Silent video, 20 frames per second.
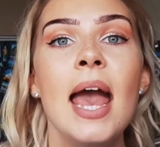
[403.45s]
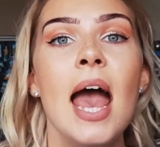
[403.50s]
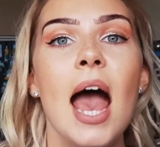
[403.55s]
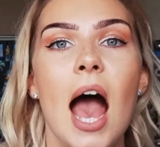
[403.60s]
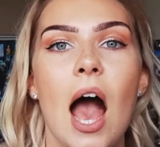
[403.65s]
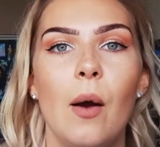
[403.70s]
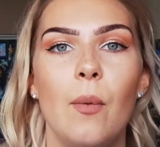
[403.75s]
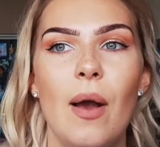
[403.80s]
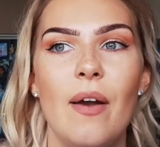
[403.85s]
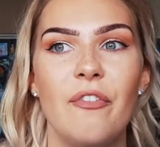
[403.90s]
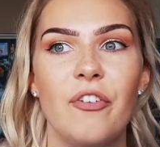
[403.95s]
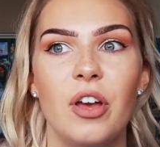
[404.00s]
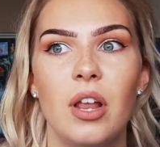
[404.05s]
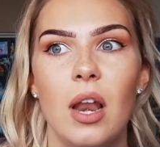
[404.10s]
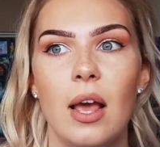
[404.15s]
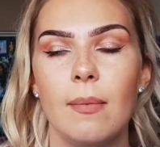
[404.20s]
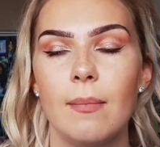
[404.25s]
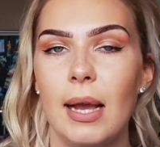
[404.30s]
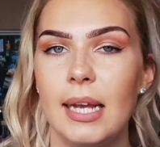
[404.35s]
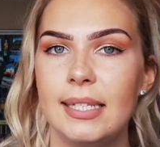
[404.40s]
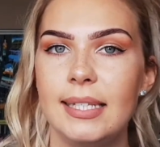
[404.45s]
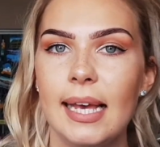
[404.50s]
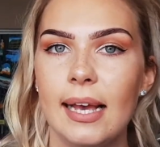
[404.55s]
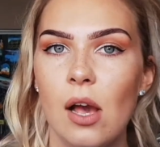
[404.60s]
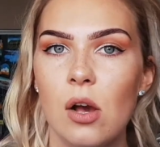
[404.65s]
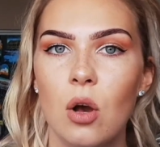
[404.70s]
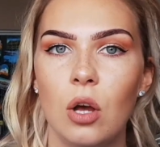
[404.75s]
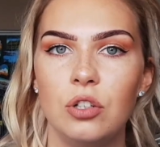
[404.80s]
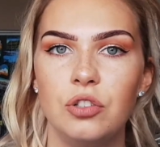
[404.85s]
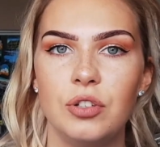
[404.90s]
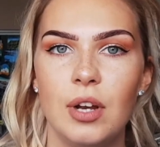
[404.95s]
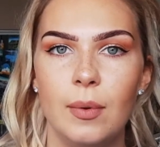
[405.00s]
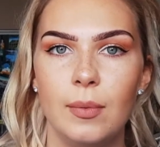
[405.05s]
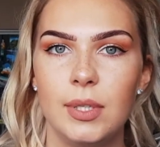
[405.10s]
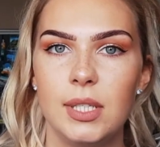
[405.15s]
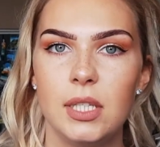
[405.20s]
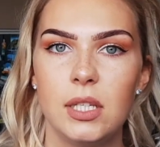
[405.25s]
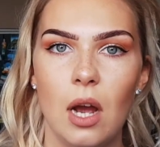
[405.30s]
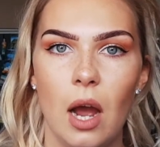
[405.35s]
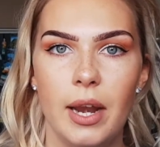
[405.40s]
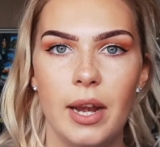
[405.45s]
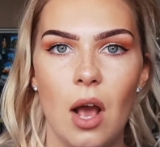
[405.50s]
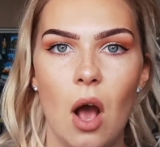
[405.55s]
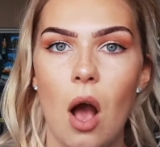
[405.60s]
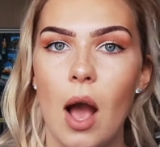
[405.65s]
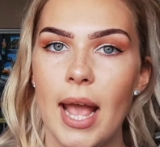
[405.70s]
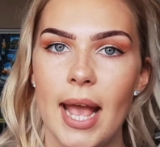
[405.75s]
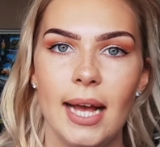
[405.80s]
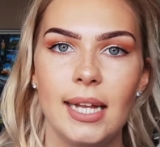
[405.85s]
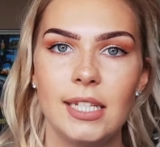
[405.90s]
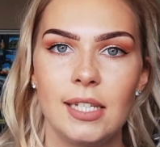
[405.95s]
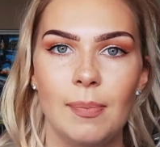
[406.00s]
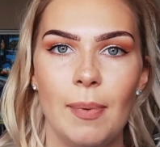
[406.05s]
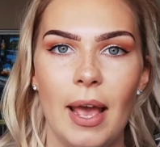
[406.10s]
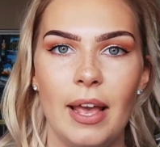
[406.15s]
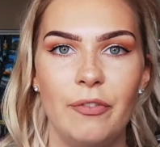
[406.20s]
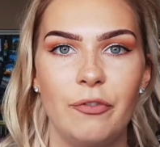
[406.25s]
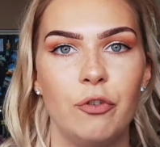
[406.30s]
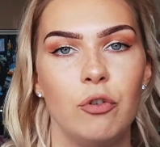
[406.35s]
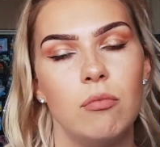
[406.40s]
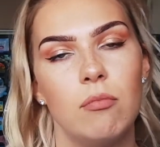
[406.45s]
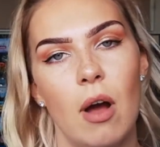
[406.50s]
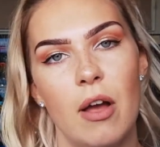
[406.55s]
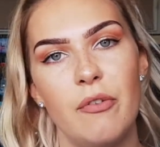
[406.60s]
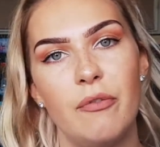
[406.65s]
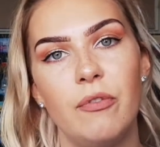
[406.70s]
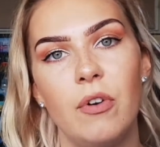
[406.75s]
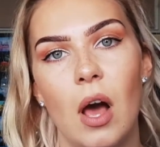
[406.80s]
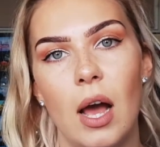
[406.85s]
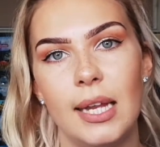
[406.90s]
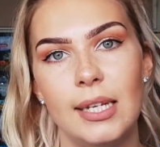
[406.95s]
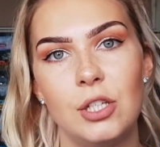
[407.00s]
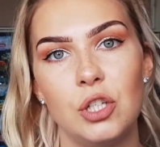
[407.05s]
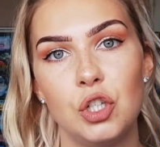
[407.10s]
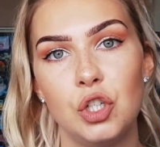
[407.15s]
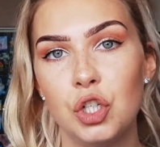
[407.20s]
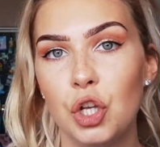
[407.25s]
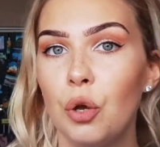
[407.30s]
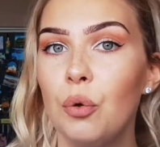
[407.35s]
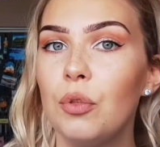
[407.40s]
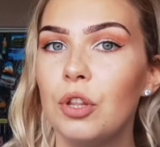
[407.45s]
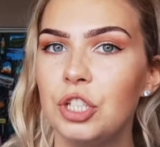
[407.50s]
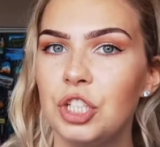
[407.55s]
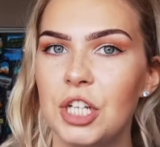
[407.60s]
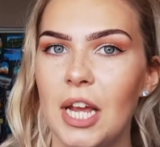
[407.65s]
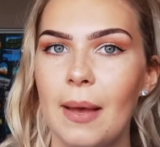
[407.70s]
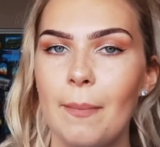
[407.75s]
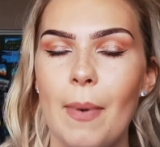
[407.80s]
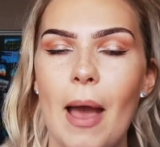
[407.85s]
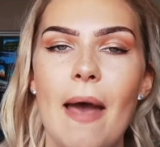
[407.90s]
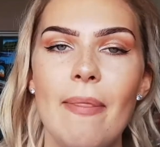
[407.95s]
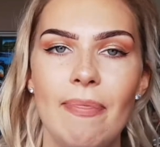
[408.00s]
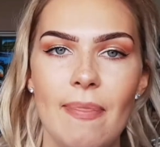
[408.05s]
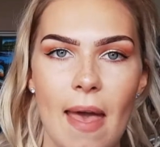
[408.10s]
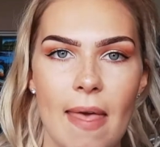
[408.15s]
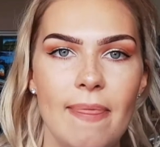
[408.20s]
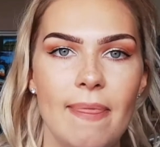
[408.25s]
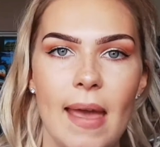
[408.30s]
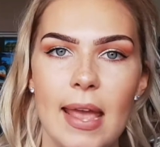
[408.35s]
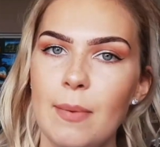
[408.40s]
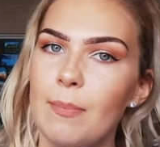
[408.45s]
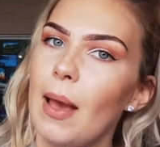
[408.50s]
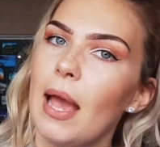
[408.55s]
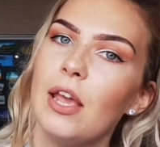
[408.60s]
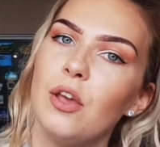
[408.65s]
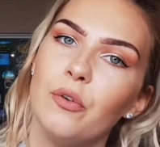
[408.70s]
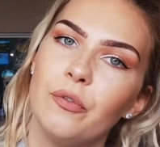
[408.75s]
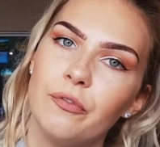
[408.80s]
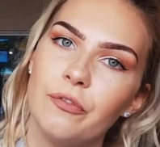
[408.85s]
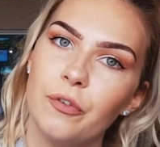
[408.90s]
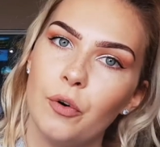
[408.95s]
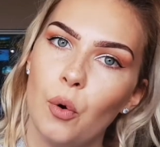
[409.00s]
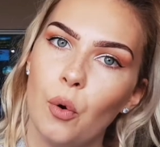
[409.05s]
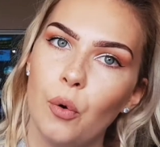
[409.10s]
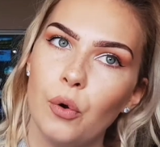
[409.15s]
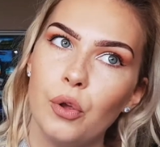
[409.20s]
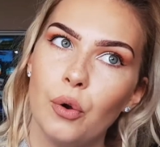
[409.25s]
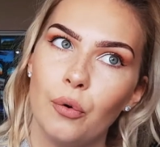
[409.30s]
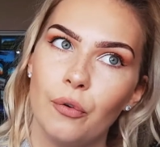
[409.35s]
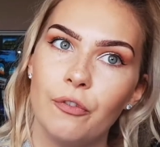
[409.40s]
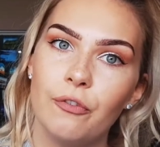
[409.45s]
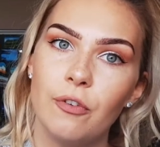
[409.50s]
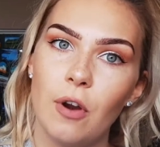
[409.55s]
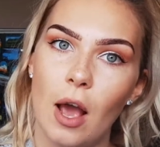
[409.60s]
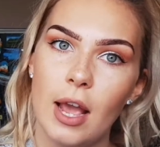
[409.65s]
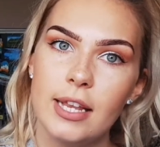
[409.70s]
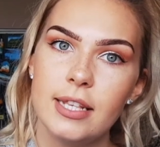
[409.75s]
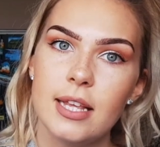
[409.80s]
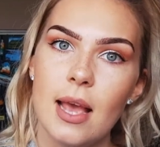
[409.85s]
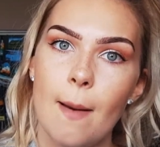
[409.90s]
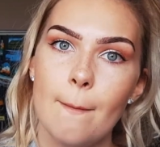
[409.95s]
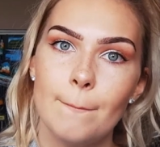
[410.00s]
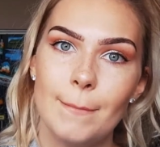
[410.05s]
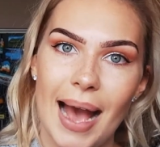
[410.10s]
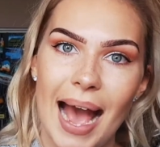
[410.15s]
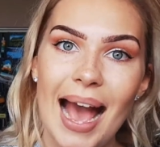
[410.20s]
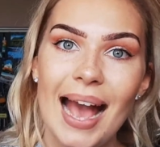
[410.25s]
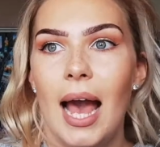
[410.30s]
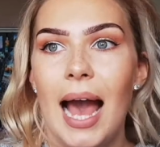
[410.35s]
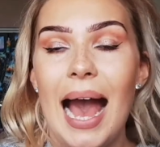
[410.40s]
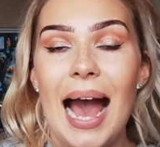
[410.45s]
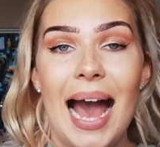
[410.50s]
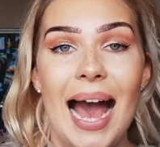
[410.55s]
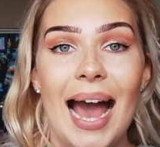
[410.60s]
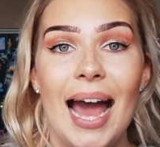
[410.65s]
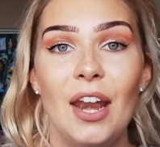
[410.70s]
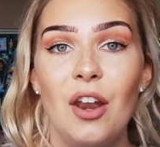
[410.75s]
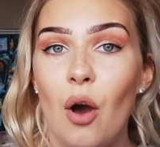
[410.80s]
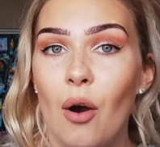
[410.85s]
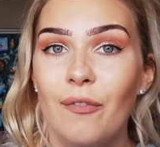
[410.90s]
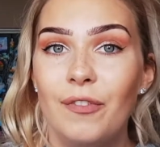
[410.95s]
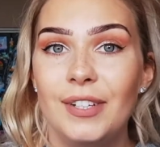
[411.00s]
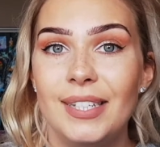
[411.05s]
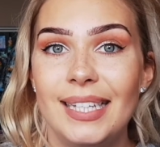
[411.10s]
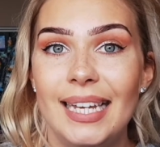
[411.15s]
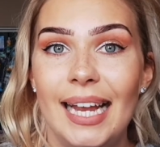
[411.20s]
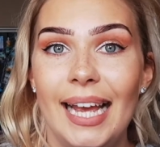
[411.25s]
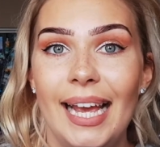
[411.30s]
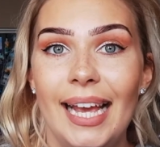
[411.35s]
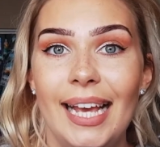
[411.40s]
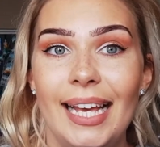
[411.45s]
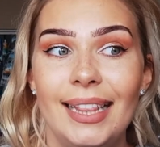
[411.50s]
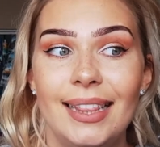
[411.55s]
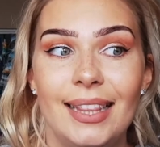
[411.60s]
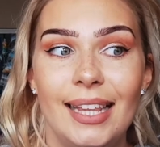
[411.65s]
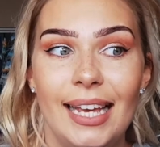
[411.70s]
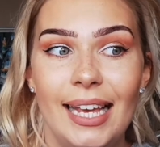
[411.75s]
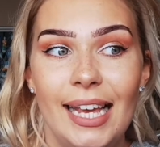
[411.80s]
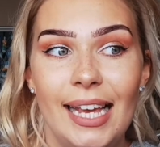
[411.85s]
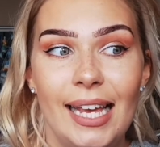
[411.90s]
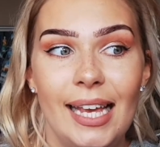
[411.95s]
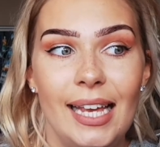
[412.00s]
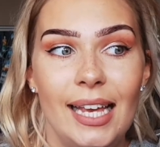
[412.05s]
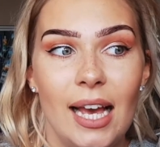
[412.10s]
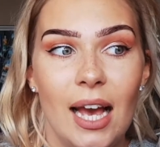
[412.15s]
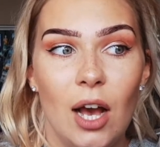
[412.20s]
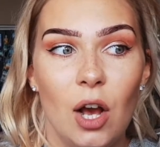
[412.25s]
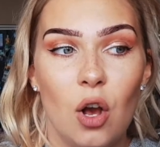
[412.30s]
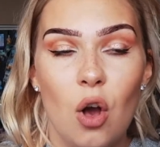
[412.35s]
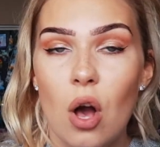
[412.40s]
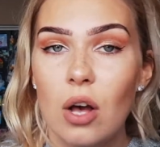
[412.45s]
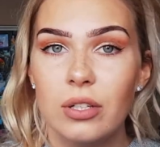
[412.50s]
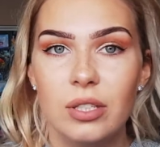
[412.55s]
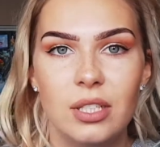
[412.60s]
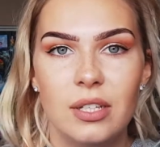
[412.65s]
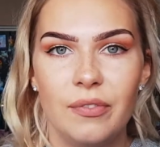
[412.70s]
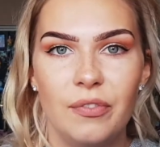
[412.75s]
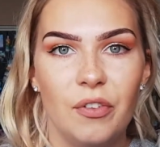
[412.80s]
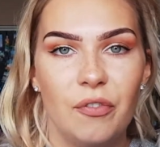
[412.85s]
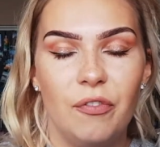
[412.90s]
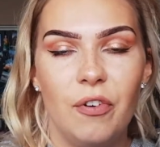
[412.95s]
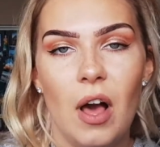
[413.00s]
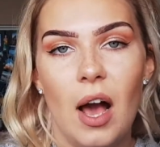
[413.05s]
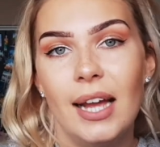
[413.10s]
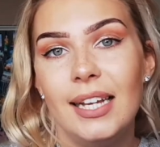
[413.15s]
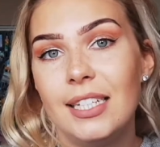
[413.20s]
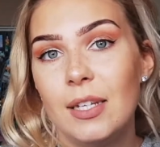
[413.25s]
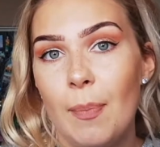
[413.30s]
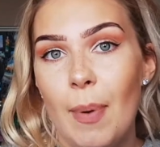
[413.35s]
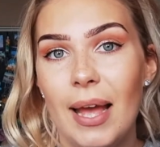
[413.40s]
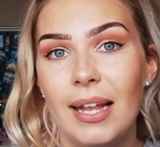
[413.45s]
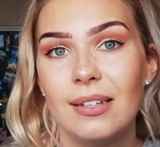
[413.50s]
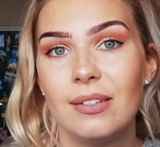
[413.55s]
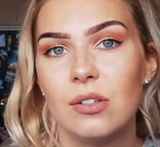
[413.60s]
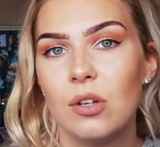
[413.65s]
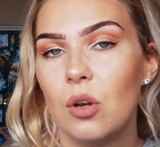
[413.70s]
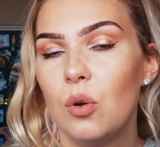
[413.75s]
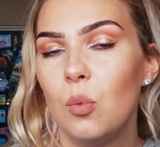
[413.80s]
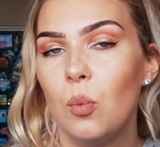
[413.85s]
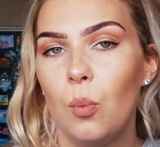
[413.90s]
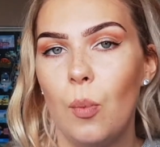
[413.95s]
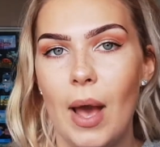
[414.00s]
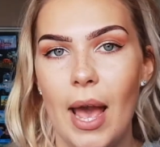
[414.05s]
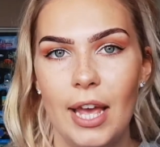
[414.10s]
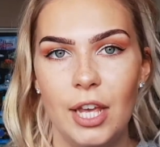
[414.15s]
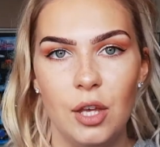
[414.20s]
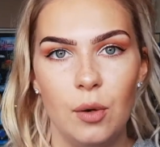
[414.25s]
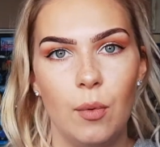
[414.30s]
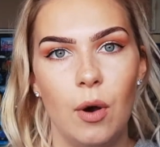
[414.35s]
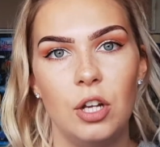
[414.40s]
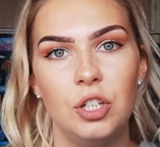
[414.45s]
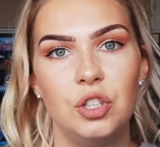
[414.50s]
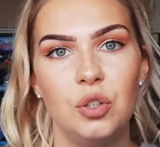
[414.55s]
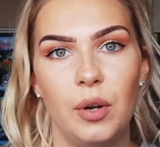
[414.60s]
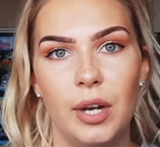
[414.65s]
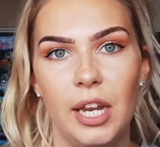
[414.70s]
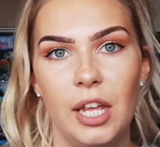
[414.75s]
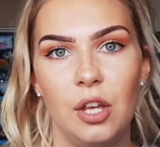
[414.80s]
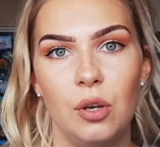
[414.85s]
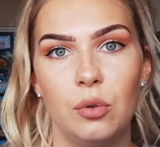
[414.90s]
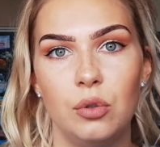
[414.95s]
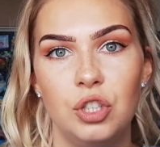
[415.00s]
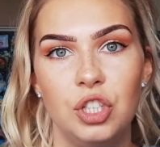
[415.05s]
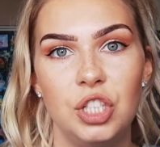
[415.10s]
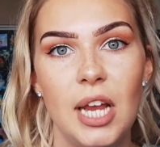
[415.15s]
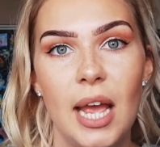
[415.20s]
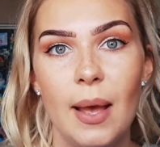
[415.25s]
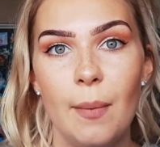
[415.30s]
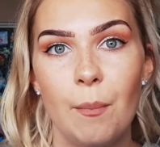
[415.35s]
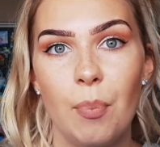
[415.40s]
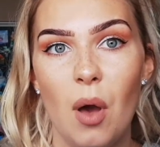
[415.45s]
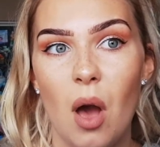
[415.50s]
However, like my second contract with Steiner, I had to pay for my flight to the ship and then they pay you for your flight back. And obviously the cost of the flight depends on where you are joining your ship.